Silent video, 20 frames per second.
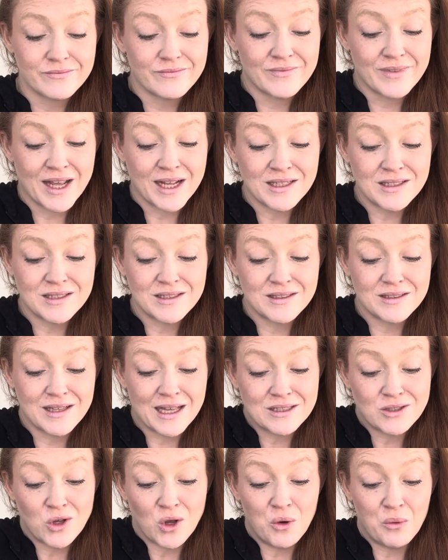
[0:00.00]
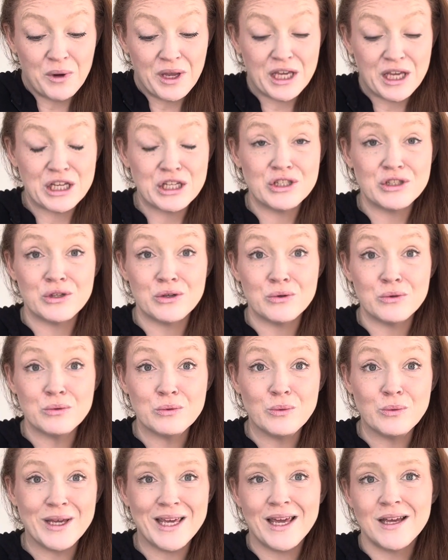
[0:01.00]
That's all we can do.
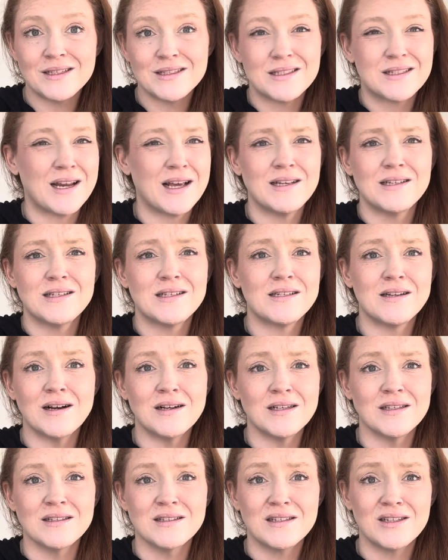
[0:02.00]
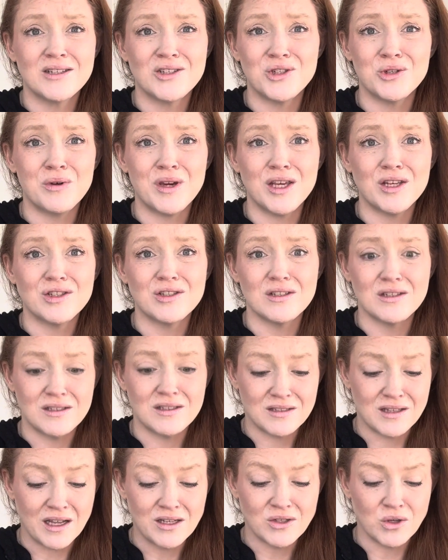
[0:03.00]
We can't stay stuck in situations
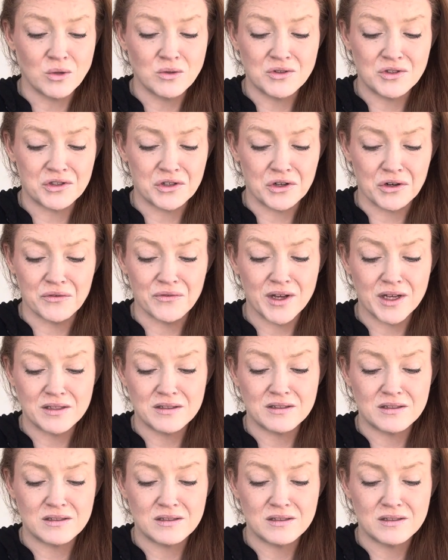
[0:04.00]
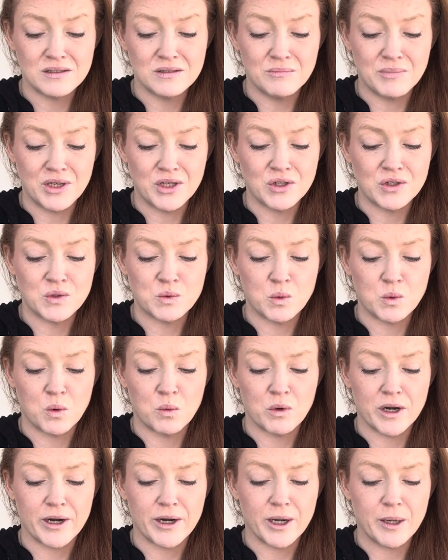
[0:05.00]
that don't serve us, because we're
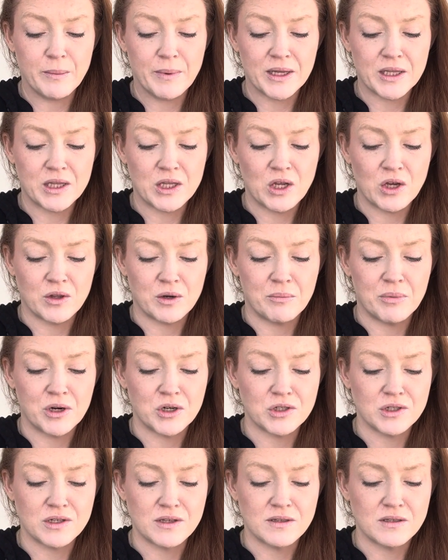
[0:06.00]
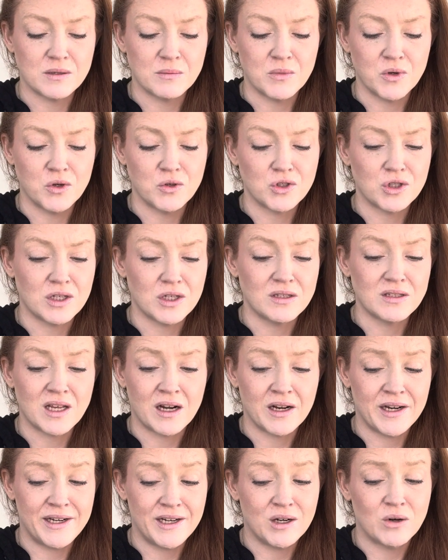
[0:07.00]
worried about the other person's emotions. And
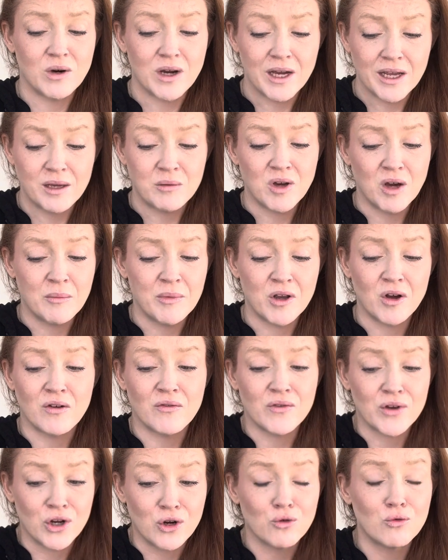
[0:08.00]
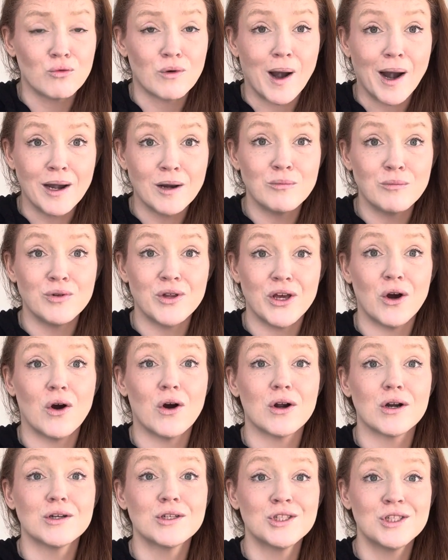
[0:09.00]
I know I am coming off incredibly
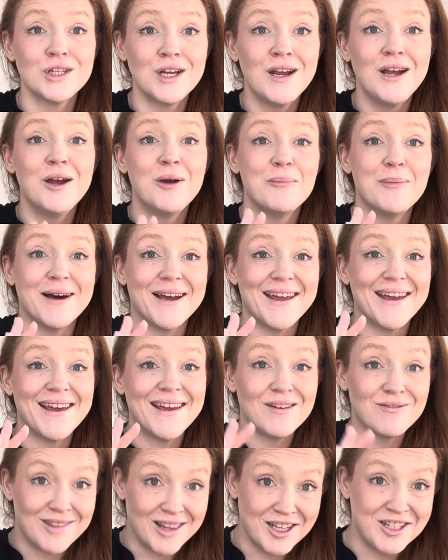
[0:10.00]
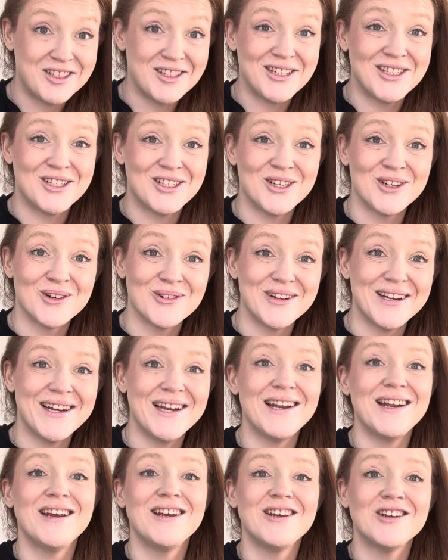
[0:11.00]
harsh, but if this is your
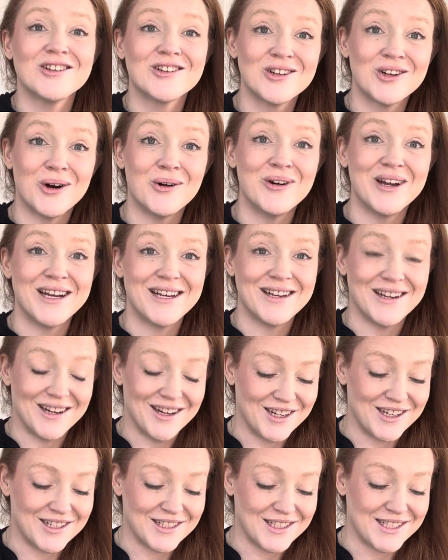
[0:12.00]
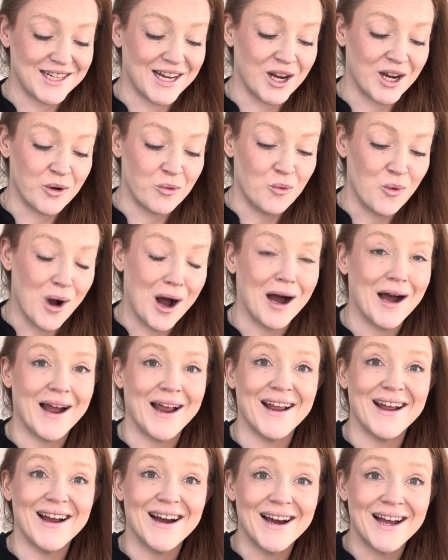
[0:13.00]
reading, you're going to understand
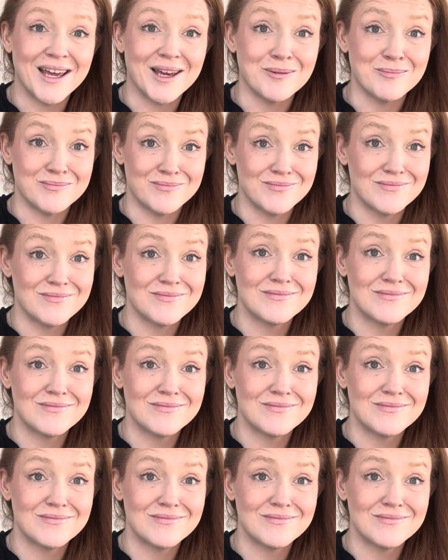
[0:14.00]
why I am